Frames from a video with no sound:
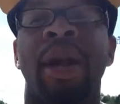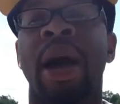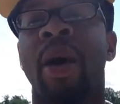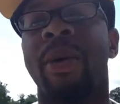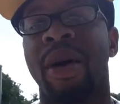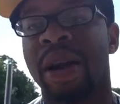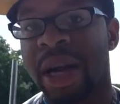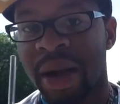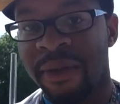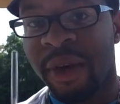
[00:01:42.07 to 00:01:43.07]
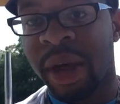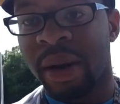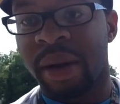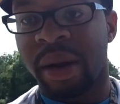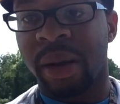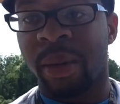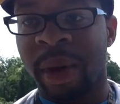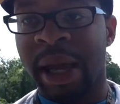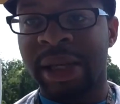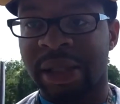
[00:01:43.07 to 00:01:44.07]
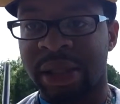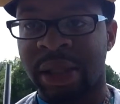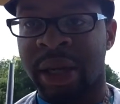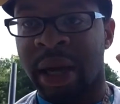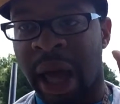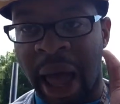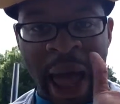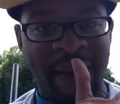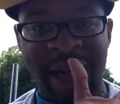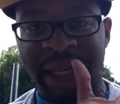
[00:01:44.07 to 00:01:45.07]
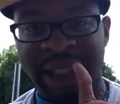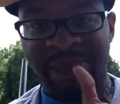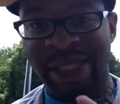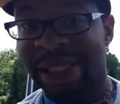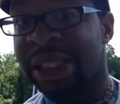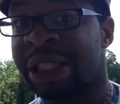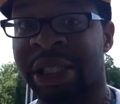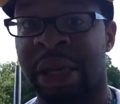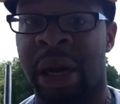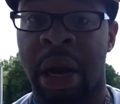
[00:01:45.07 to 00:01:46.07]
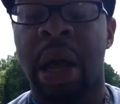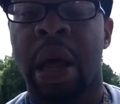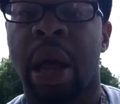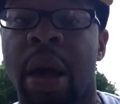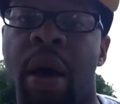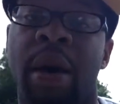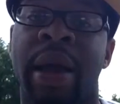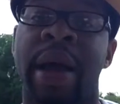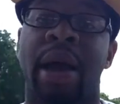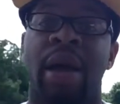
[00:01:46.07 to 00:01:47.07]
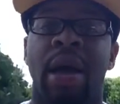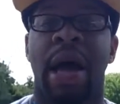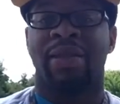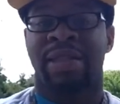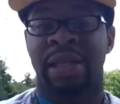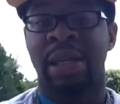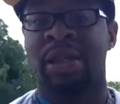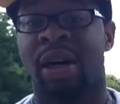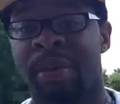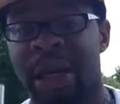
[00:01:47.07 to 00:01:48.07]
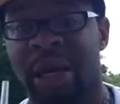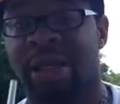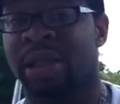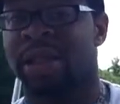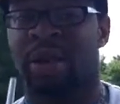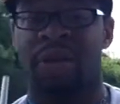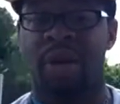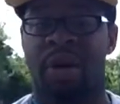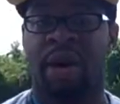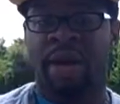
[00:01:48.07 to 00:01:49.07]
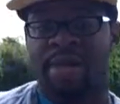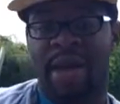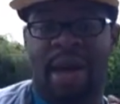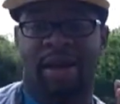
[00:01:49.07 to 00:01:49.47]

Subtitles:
Now, what are the different ways to have it at this position? Okay, I've seen drum majors, if you're in that